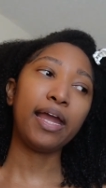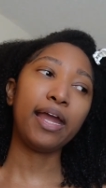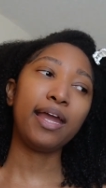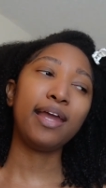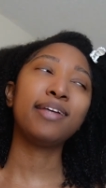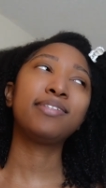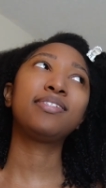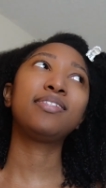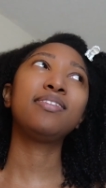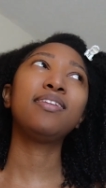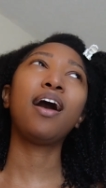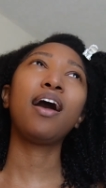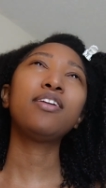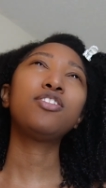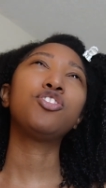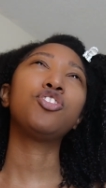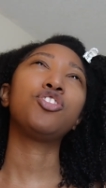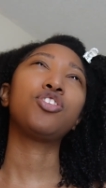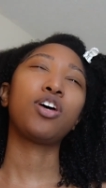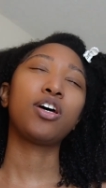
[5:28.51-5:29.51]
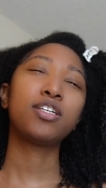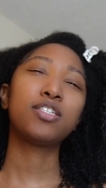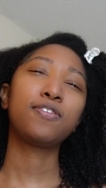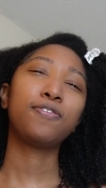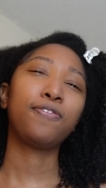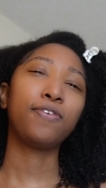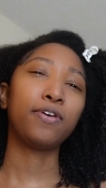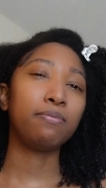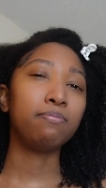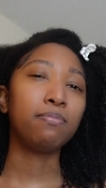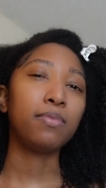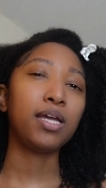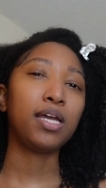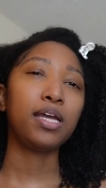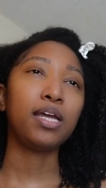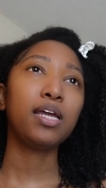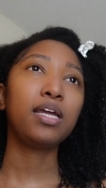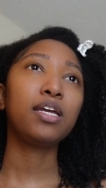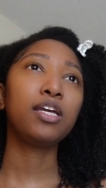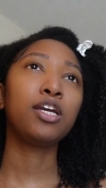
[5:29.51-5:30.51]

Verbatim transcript: it's not just for me,